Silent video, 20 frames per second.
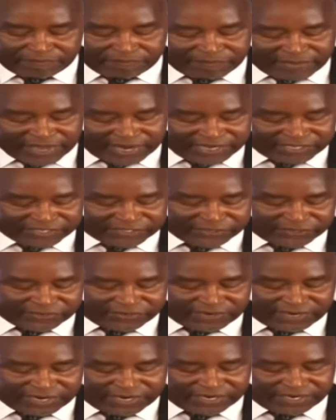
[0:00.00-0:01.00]
many
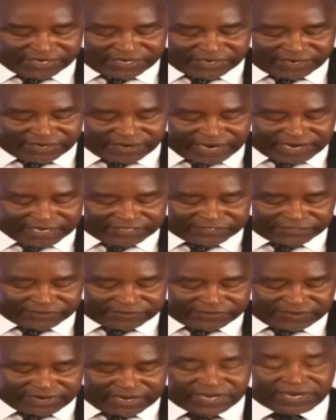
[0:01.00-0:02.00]
children,
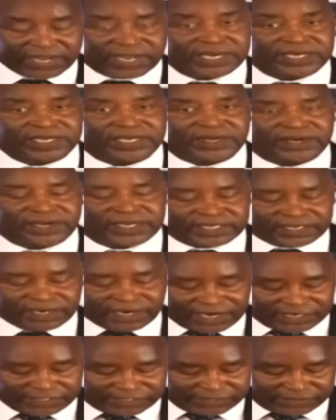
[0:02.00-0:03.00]
grandchildren, and
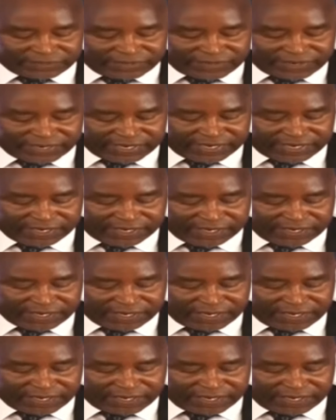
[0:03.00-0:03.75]
great-grandchildren.